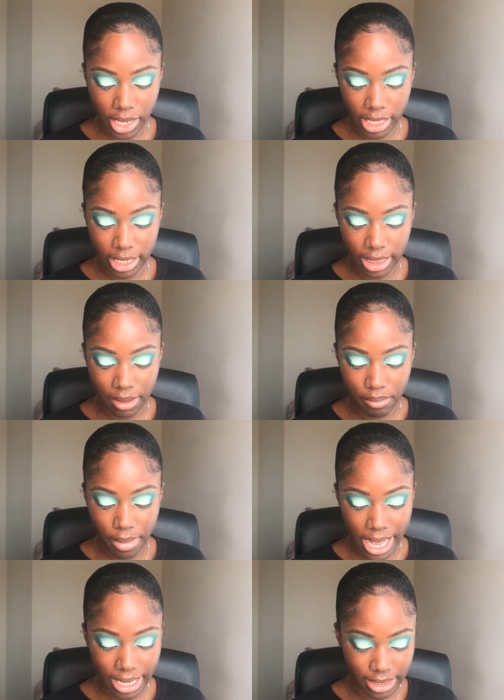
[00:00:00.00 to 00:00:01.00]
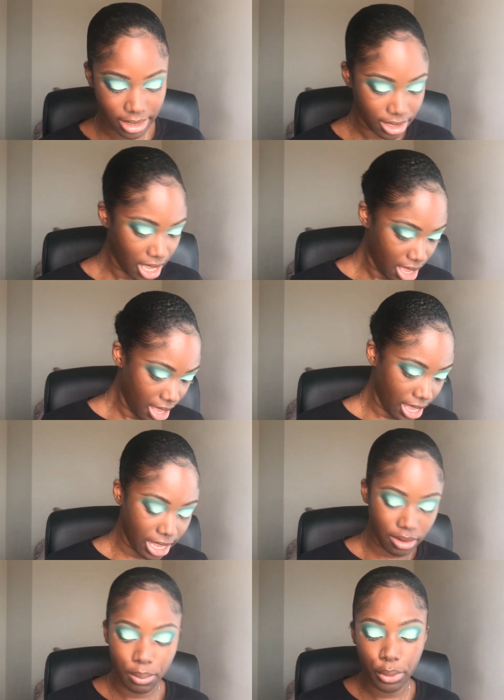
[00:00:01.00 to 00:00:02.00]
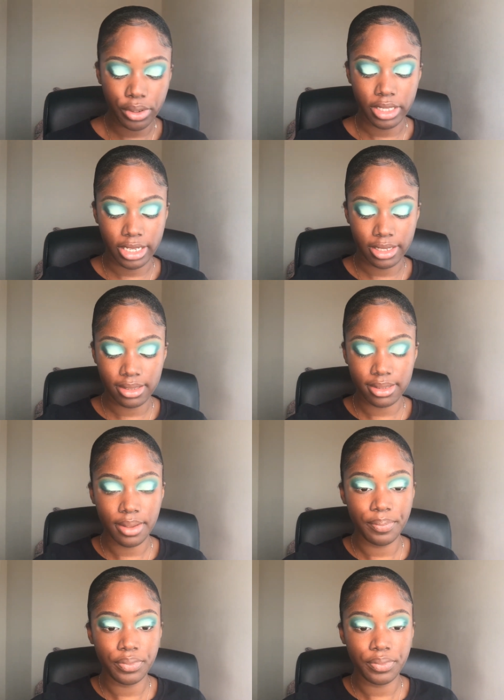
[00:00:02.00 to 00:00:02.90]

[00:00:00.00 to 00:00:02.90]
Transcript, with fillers: and then the matte and poreless